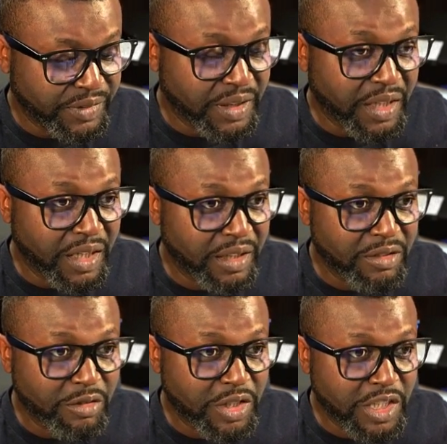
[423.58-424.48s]

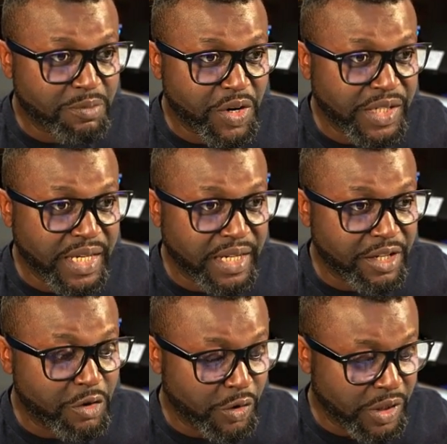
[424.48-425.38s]
You just press
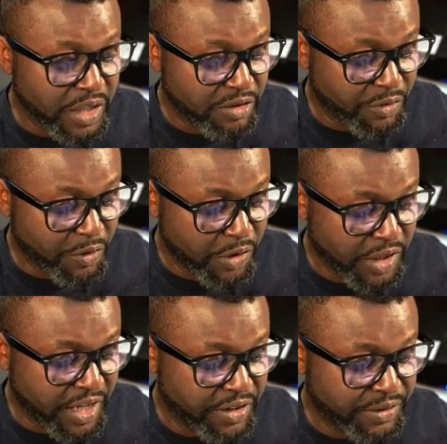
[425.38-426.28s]
enter, use the default
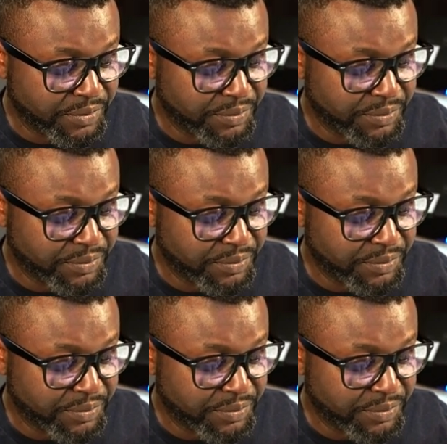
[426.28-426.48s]
here,